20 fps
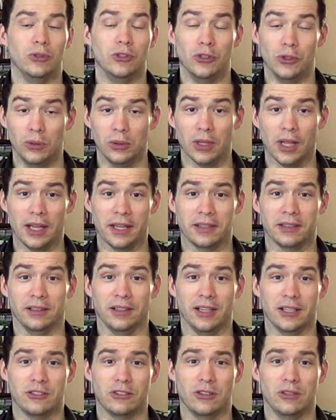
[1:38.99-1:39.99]
do like The
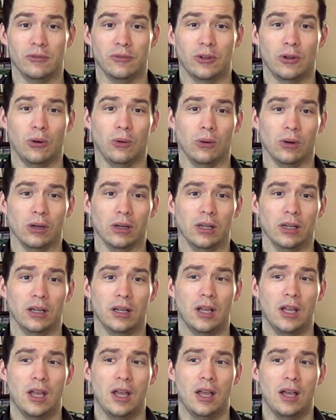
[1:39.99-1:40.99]
Legend of Korra,
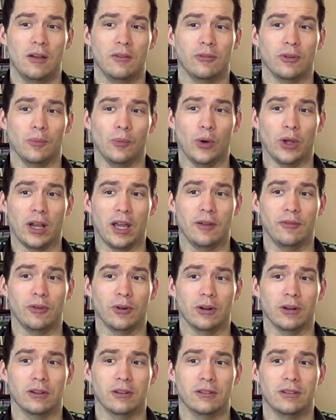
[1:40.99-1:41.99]
from what I've
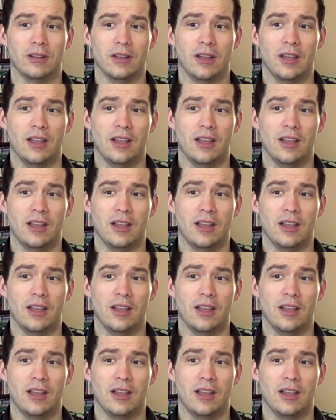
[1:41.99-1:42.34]
heard,